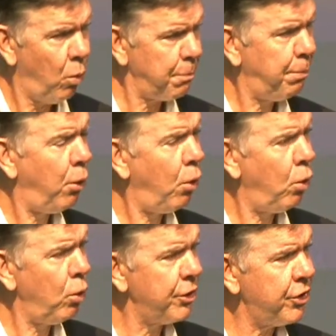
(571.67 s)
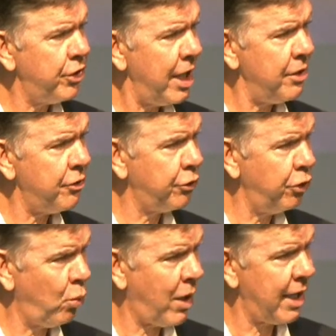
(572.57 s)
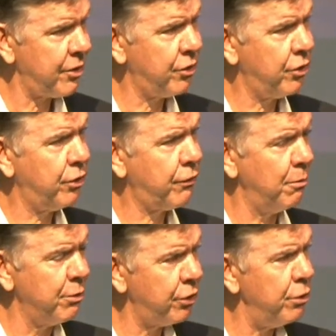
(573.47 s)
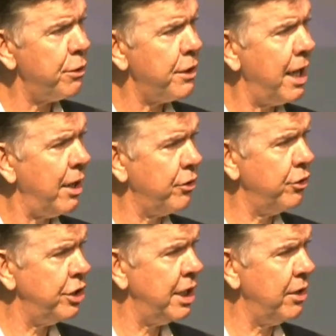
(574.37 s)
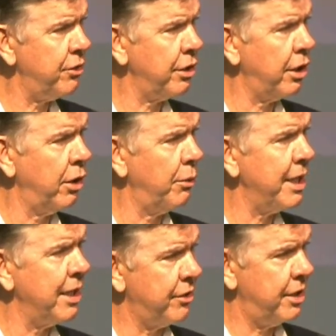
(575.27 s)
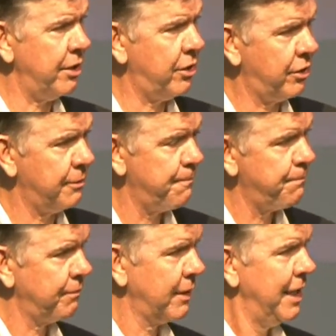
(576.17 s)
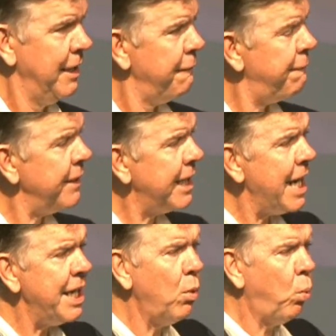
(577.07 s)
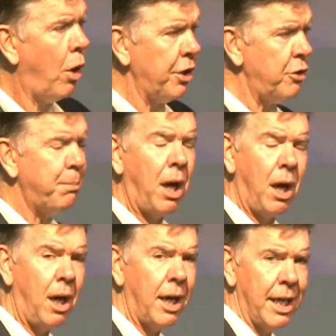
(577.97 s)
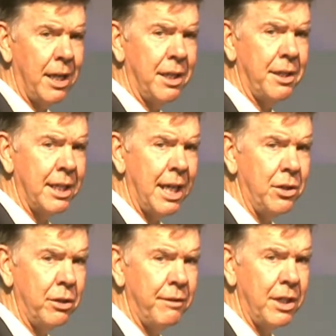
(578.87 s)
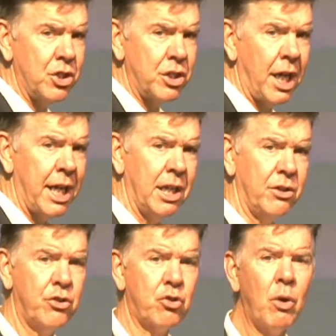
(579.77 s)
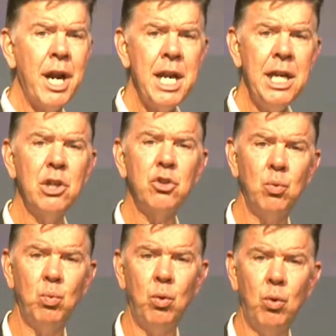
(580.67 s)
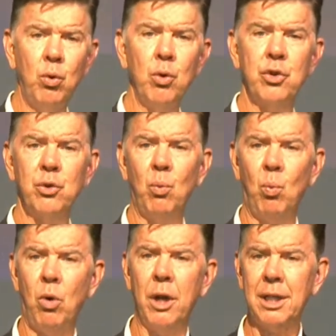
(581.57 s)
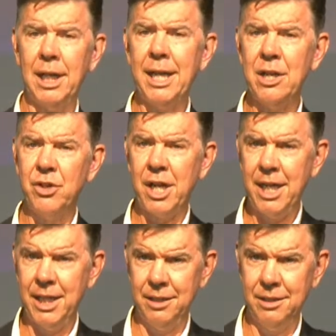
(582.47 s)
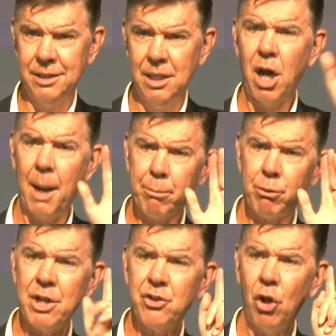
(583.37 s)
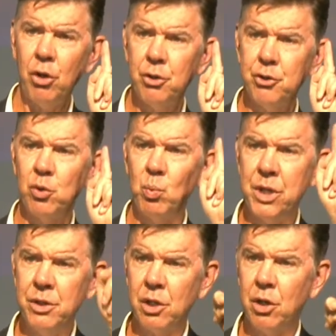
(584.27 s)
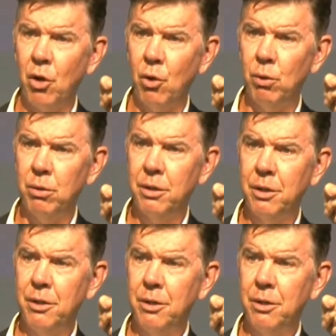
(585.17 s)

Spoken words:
What Paul says to us from 2,000 years ago is this: forgetting what is behind at the end of each day and straining towards what lays ahead, I press on to win the goal